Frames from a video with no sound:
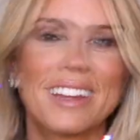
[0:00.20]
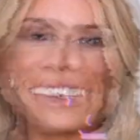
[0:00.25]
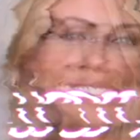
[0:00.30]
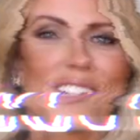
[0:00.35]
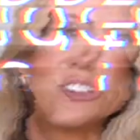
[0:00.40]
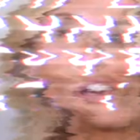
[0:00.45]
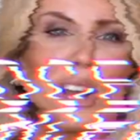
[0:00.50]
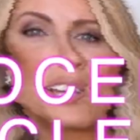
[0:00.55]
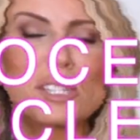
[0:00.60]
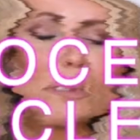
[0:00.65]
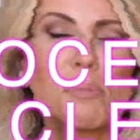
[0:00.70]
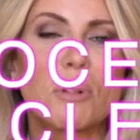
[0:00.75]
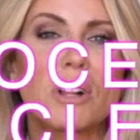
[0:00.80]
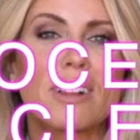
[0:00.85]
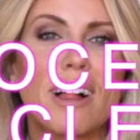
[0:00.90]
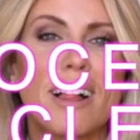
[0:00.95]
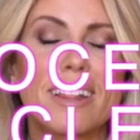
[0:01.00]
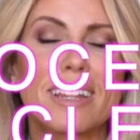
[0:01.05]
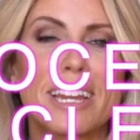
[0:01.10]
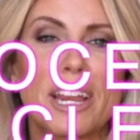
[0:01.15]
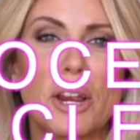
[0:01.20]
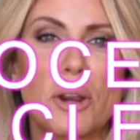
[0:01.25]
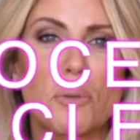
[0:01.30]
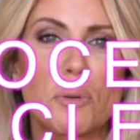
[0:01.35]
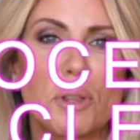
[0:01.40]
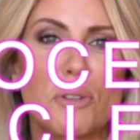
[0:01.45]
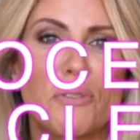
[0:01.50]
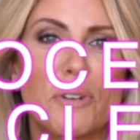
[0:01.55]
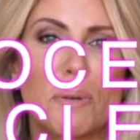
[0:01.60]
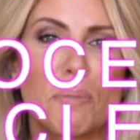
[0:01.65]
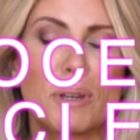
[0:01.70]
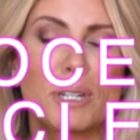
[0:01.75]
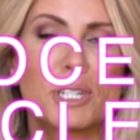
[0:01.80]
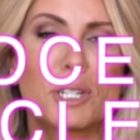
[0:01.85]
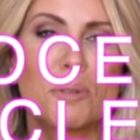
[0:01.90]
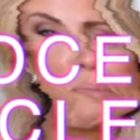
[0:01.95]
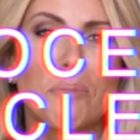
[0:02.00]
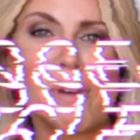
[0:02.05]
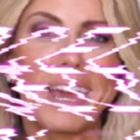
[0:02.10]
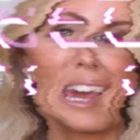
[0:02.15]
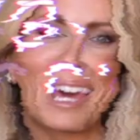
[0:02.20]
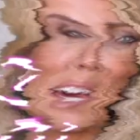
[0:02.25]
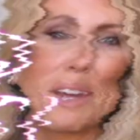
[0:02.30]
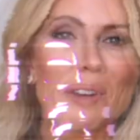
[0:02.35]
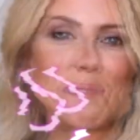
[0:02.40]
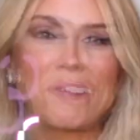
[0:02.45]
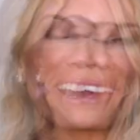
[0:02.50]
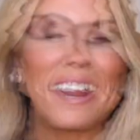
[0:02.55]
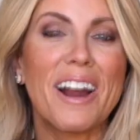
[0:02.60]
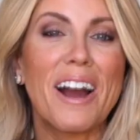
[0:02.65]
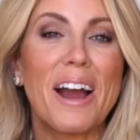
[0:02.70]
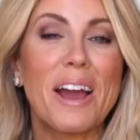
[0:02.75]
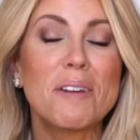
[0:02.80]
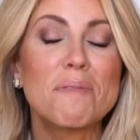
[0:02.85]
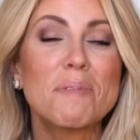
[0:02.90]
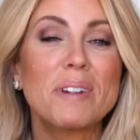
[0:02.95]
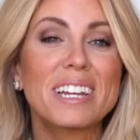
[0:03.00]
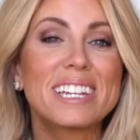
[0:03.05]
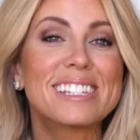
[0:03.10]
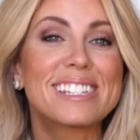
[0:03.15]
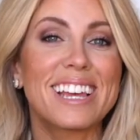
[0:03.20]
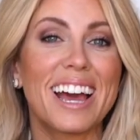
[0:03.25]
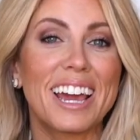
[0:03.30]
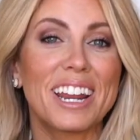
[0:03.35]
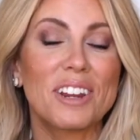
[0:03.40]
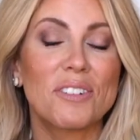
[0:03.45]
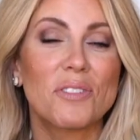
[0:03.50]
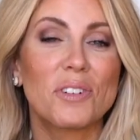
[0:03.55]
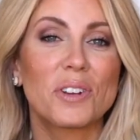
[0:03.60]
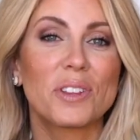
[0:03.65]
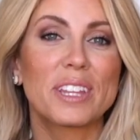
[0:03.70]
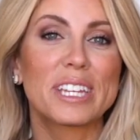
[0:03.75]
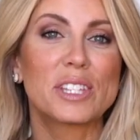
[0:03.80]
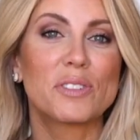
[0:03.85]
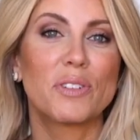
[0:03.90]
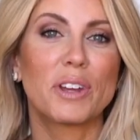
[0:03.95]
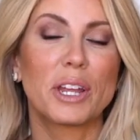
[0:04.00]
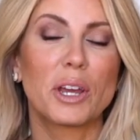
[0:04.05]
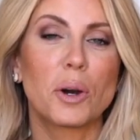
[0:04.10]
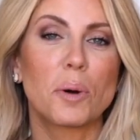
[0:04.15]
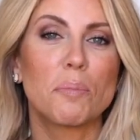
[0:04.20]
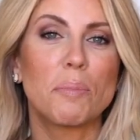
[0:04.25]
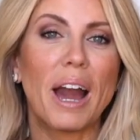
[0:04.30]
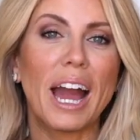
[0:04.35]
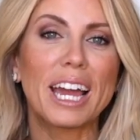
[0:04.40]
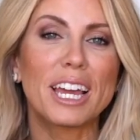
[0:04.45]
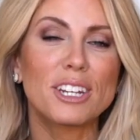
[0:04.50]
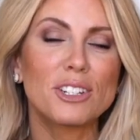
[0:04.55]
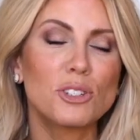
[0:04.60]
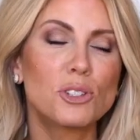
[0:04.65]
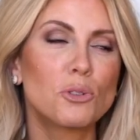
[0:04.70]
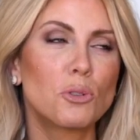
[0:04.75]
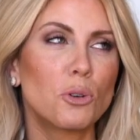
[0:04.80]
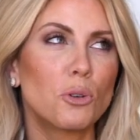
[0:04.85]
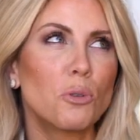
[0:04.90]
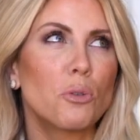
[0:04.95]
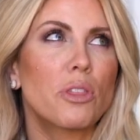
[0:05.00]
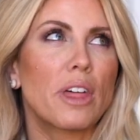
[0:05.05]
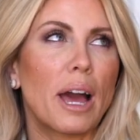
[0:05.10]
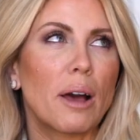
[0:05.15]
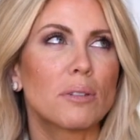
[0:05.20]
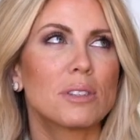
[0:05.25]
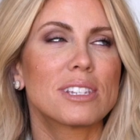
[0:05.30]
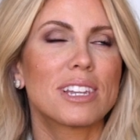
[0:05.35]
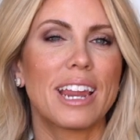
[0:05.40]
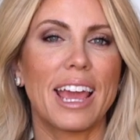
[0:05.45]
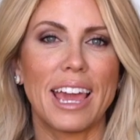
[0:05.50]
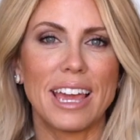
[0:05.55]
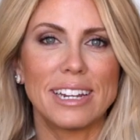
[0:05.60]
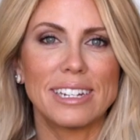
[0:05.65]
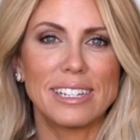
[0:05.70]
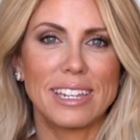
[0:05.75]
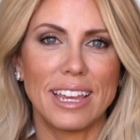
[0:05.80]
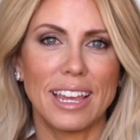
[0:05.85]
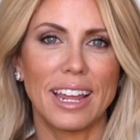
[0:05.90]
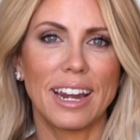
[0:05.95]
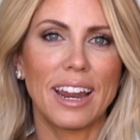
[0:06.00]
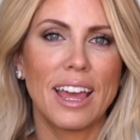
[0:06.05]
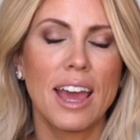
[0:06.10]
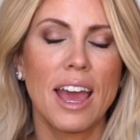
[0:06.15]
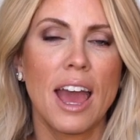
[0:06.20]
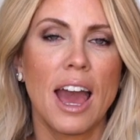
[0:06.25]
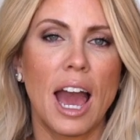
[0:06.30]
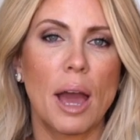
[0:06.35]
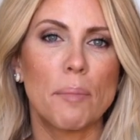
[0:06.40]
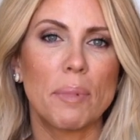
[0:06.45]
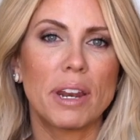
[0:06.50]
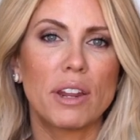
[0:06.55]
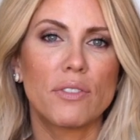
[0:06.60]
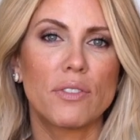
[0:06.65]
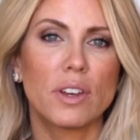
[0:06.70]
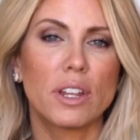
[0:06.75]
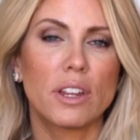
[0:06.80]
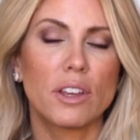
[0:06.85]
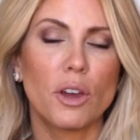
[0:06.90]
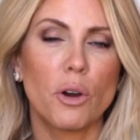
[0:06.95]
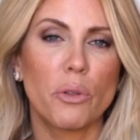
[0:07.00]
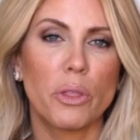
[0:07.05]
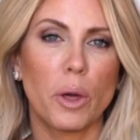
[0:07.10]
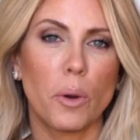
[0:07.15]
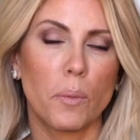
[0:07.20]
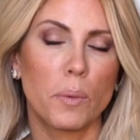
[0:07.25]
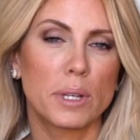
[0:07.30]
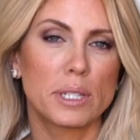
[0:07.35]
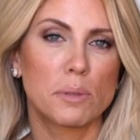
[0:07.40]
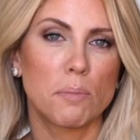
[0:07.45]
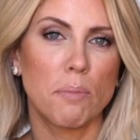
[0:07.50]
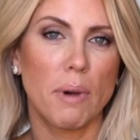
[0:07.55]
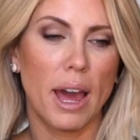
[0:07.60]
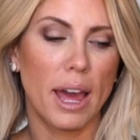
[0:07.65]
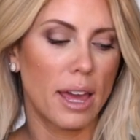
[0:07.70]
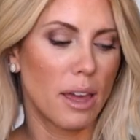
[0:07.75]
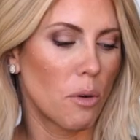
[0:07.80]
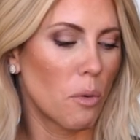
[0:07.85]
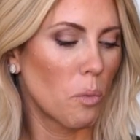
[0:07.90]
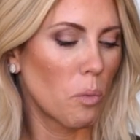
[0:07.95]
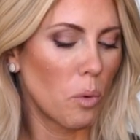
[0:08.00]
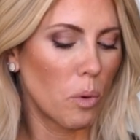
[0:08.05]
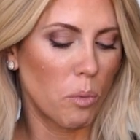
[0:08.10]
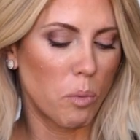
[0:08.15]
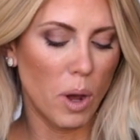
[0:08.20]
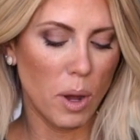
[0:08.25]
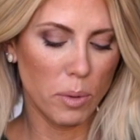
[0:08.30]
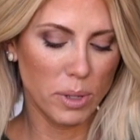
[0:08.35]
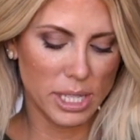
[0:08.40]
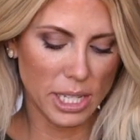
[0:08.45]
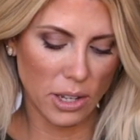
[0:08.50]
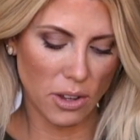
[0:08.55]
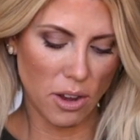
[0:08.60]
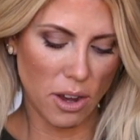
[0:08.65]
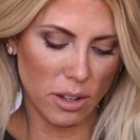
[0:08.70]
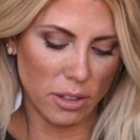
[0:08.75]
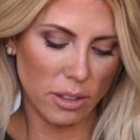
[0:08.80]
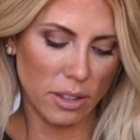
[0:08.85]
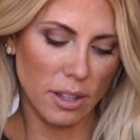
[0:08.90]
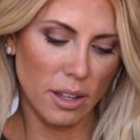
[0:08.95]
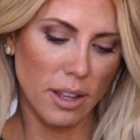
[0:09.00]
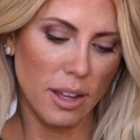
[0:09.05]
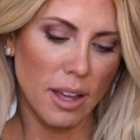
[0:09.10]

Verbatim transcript: Jocelyn McClellan here with Fit Mission Makeup, and I'm excited for this video. Back in 2018, I made a video that was my, what was it called?